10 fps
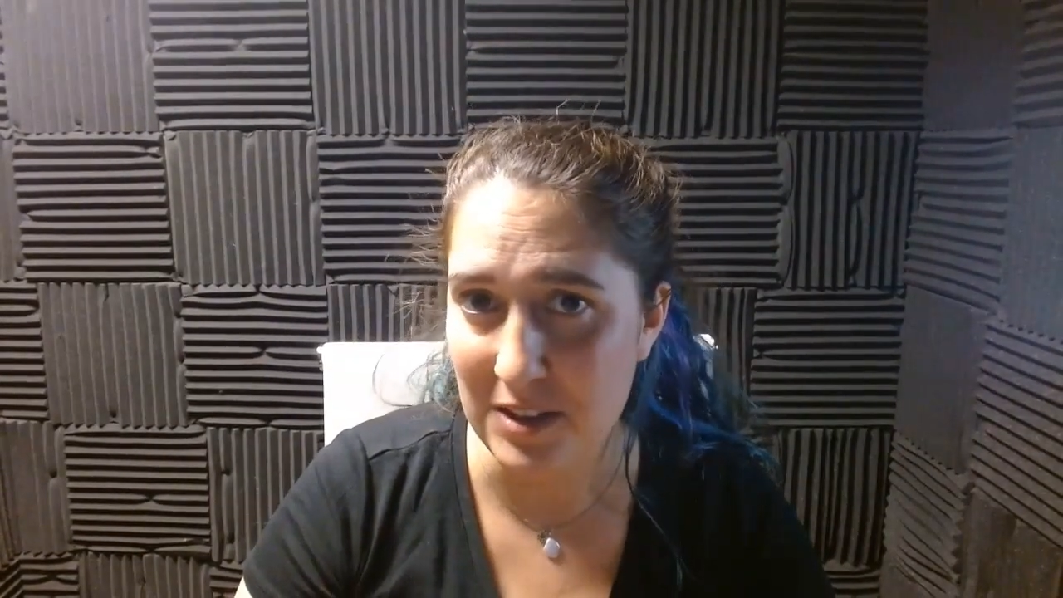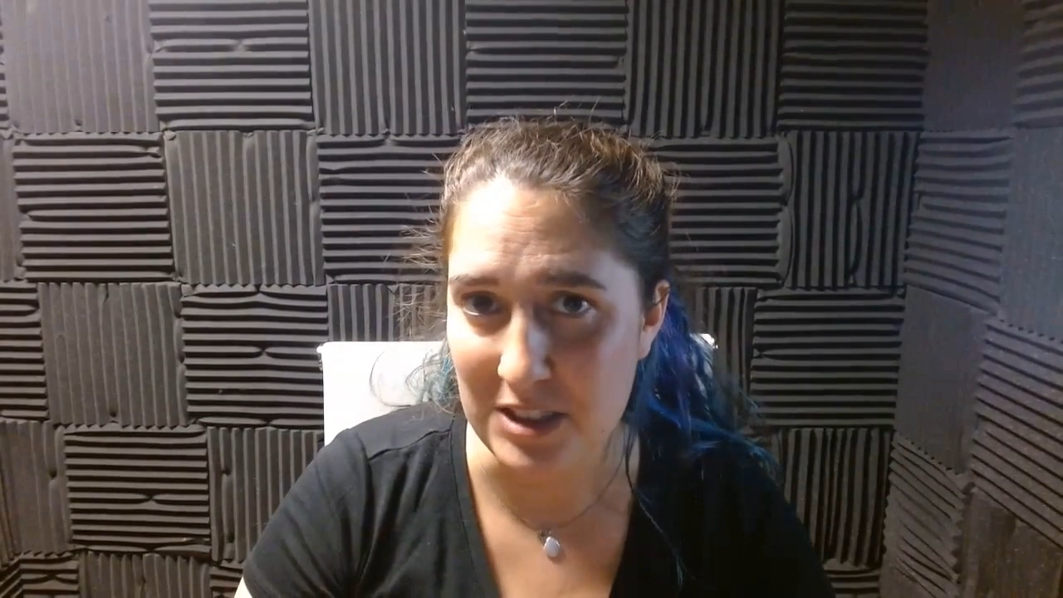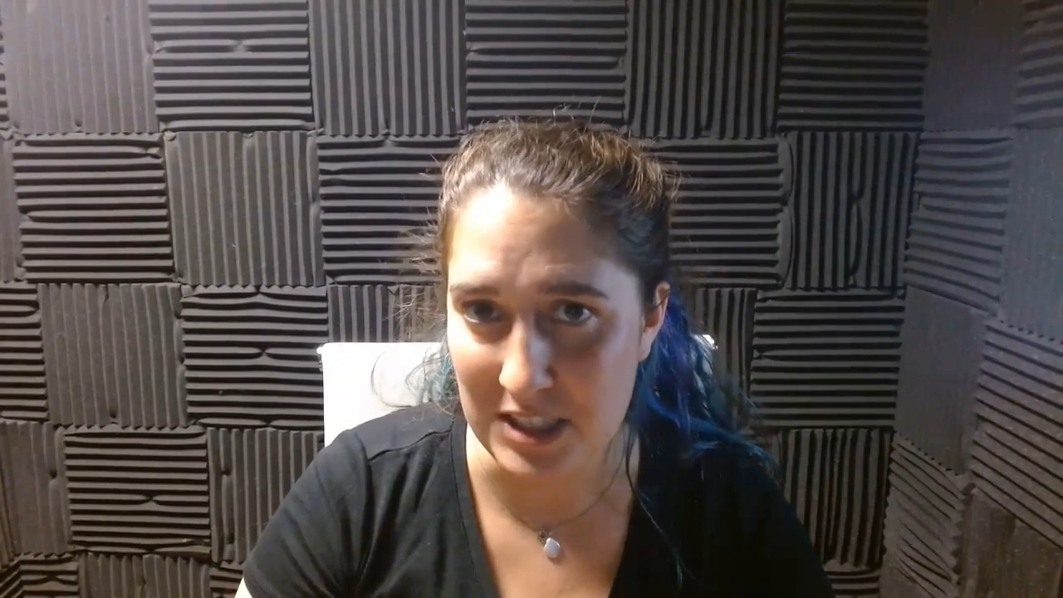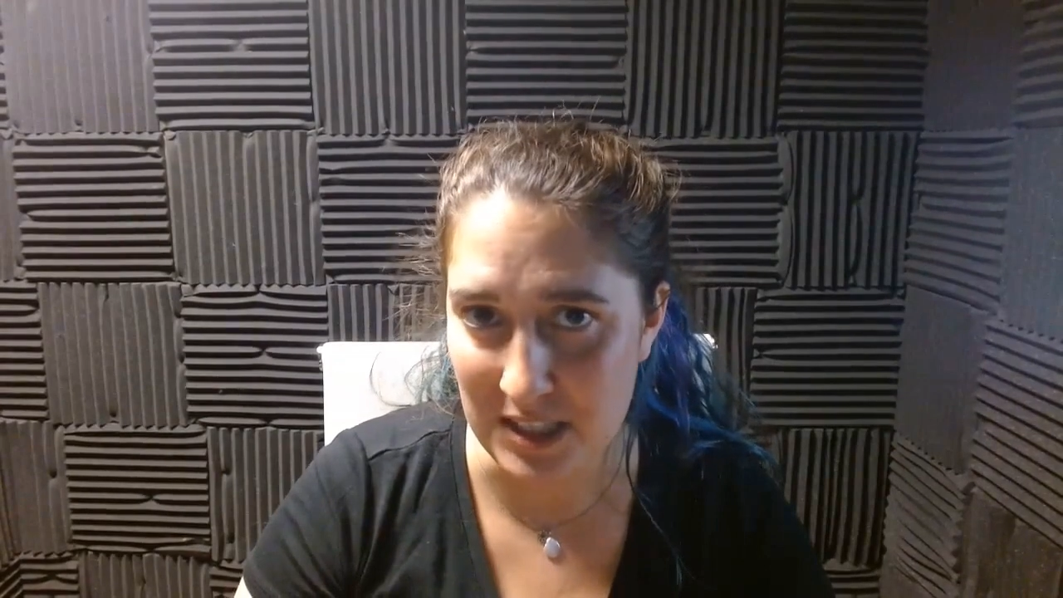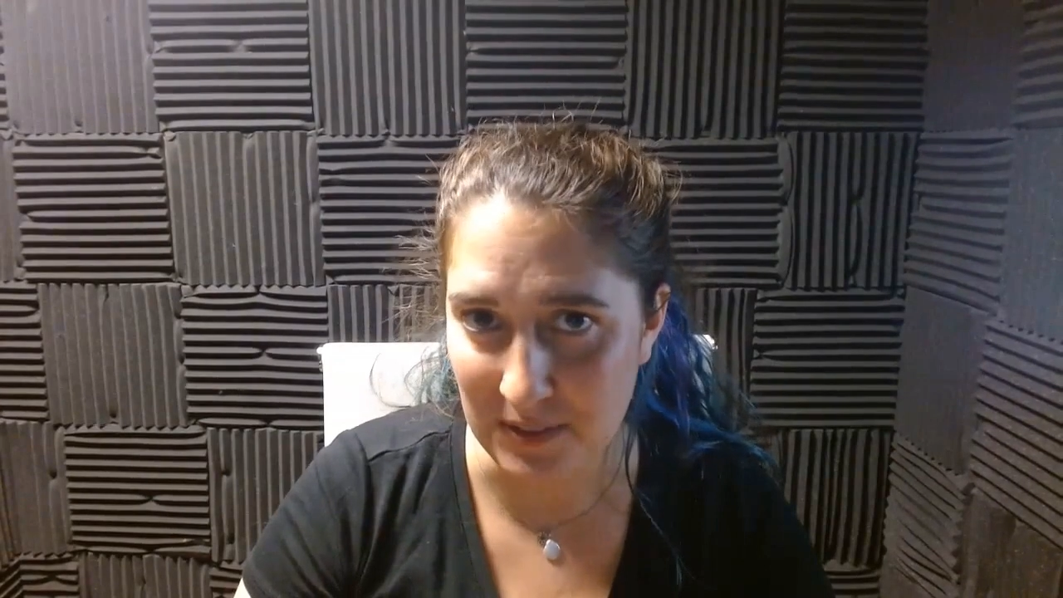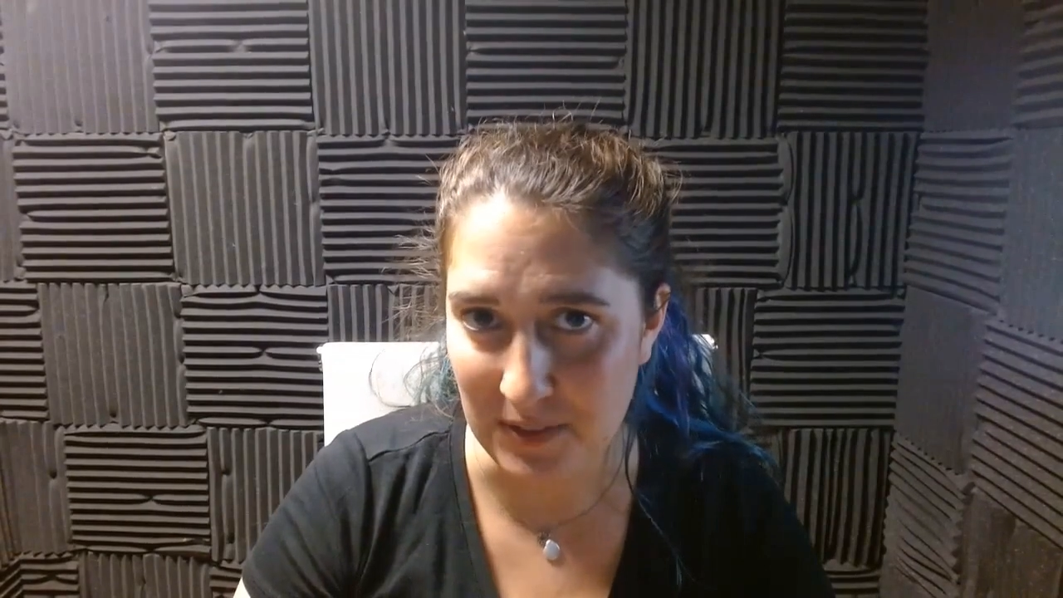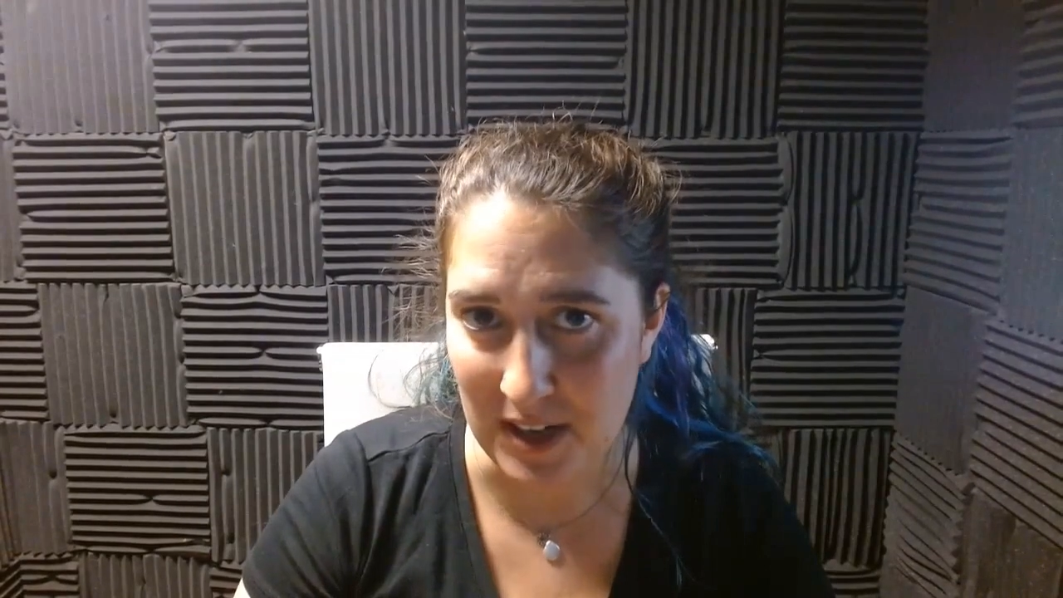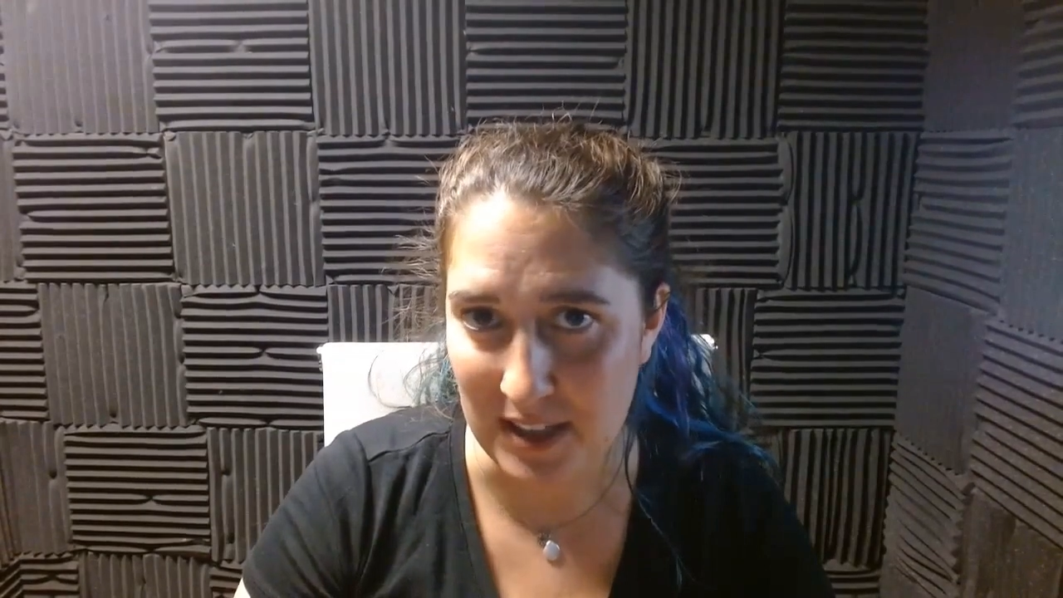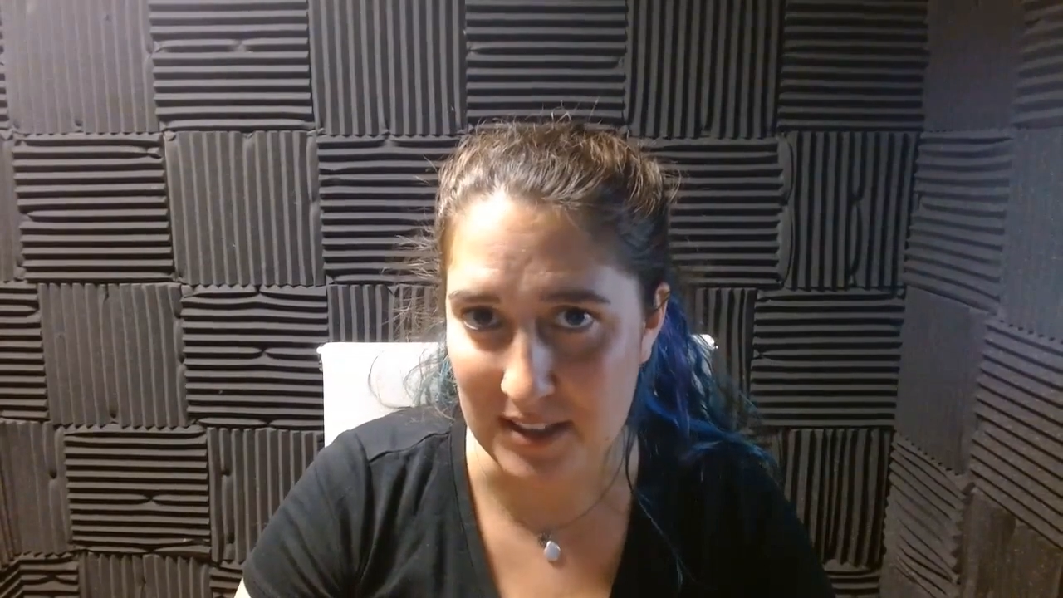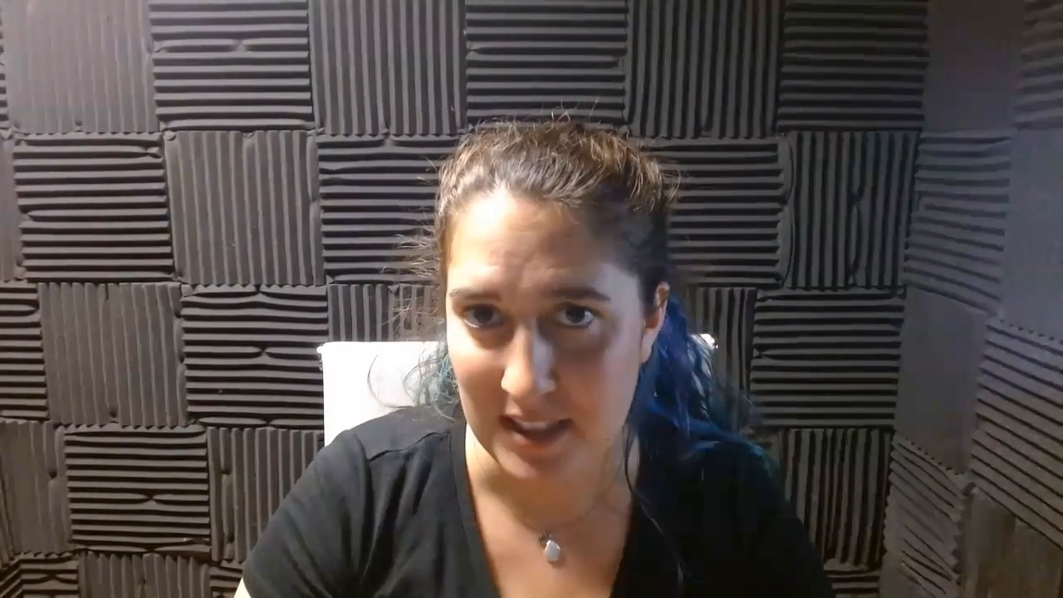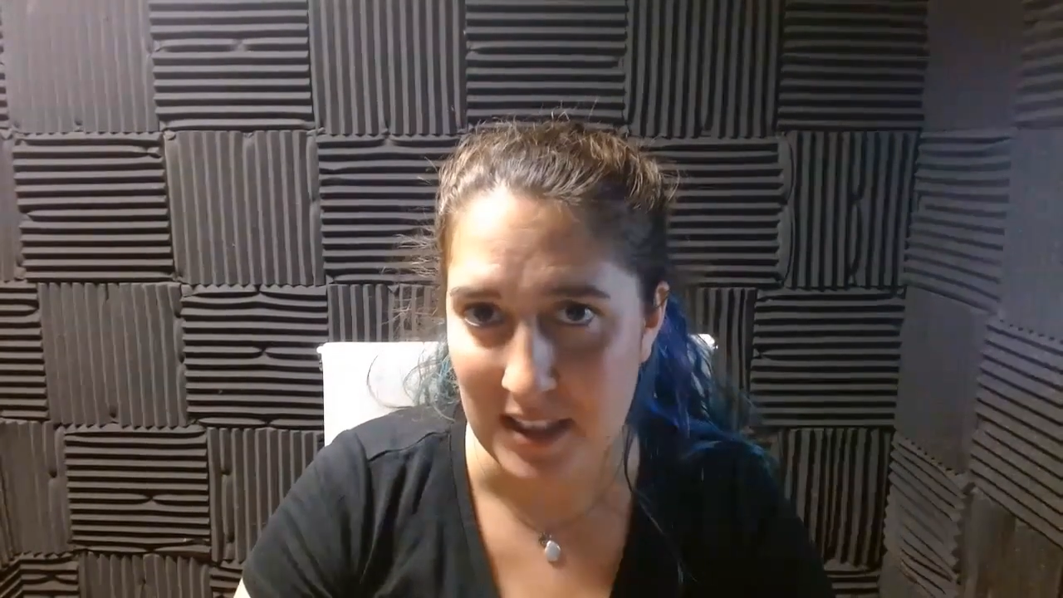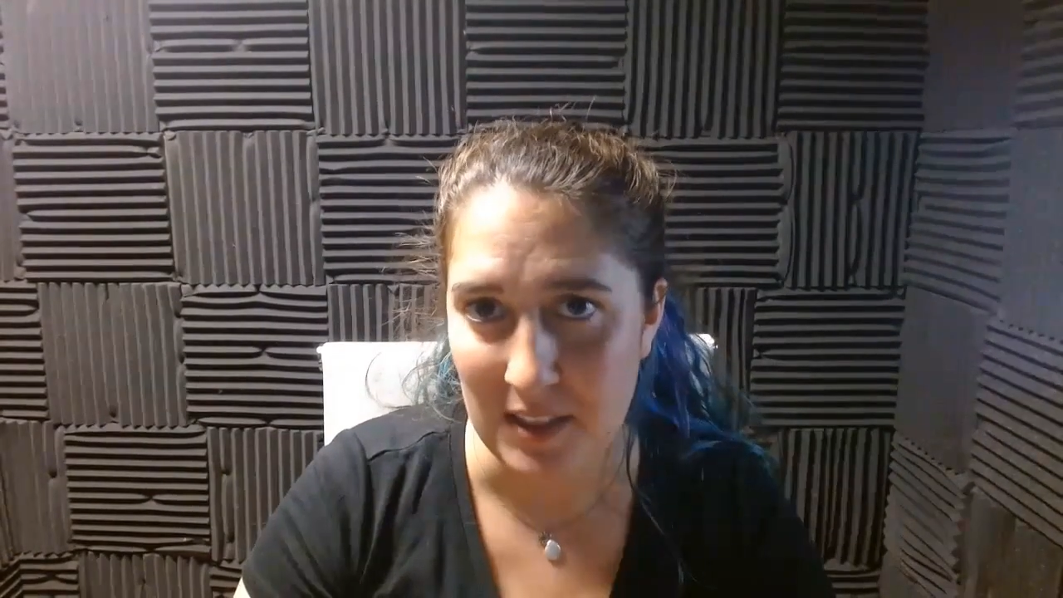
different